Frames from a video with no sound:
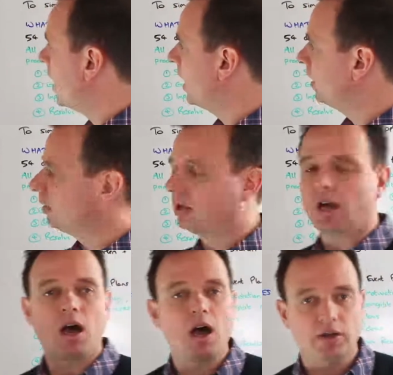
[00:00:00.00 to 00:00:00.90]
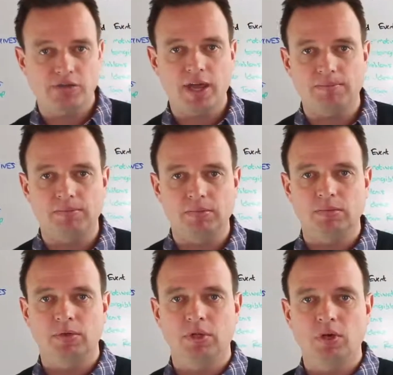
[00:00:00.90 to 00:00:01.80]
and ask them,
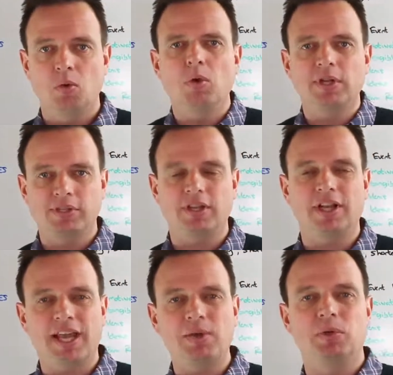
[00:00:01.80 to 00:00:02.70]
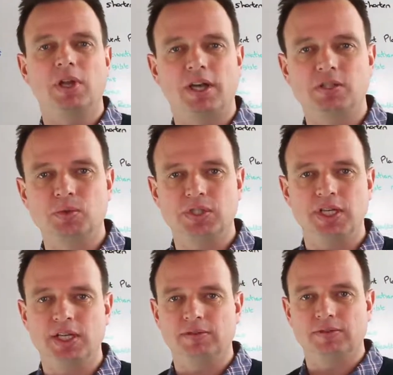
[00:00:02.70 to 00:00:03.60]
what is it that they would like to
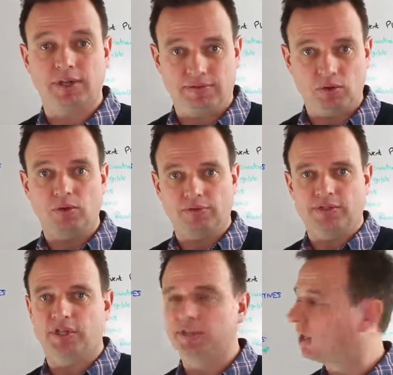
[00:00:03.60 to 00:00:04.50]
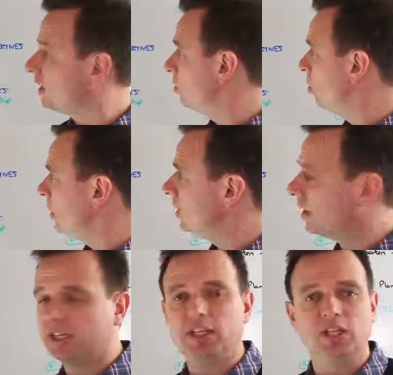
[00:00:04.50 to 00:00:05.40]
achieve? If you're the facilitator, what is
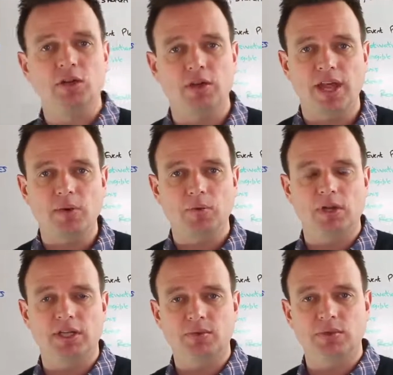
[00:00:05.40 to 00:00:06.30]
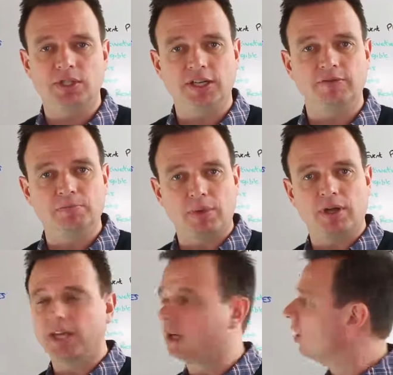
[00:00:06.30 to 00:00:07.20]
it that they would like to achieve
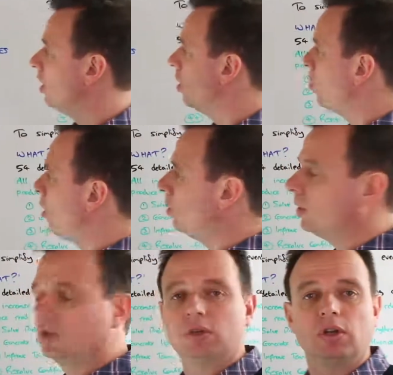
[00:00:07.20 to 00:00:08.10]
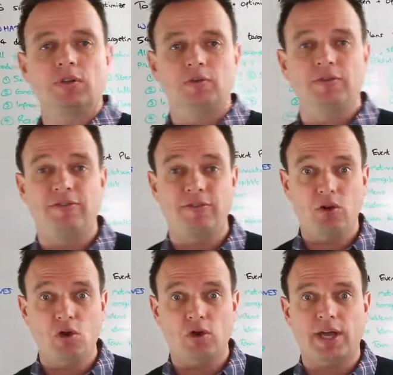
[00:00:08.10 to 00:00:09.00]
by the end? What will good
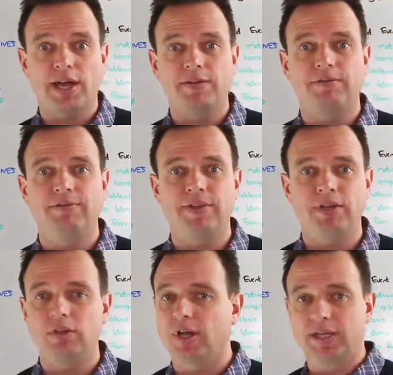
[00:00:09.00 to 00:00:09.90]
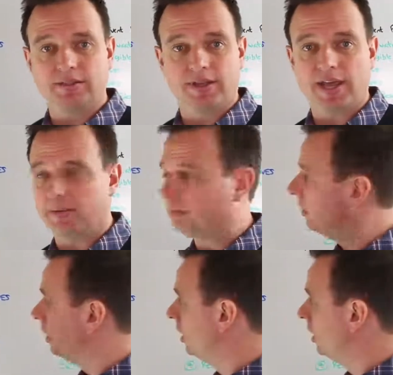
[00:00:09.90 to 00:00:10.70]
look and feel like to them